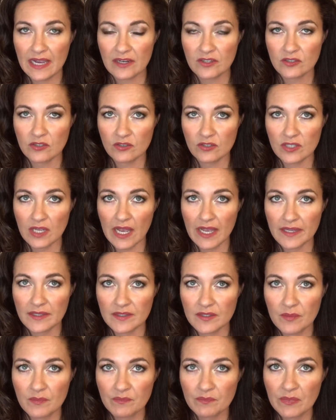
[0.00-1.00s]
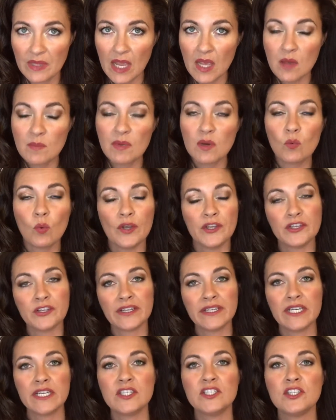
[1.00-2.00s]
exercise. But what you're
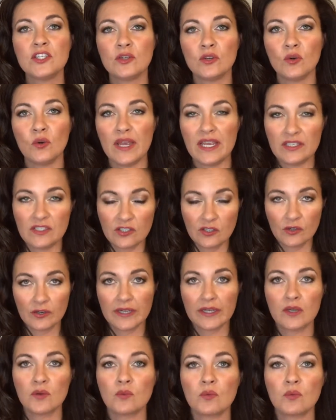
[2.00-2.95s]
going to do is you're going to